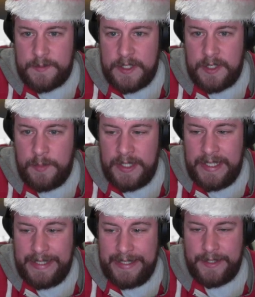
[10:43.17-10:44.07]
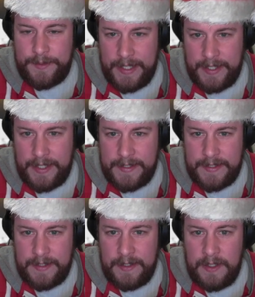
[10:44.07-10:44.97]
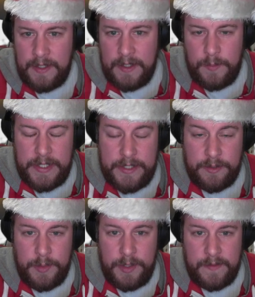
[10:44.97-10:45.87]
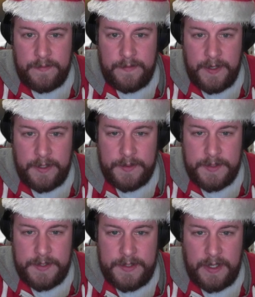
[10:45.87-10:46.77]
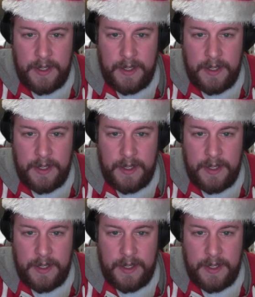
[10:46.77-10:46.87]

To completely eradicate it, we need to remove the files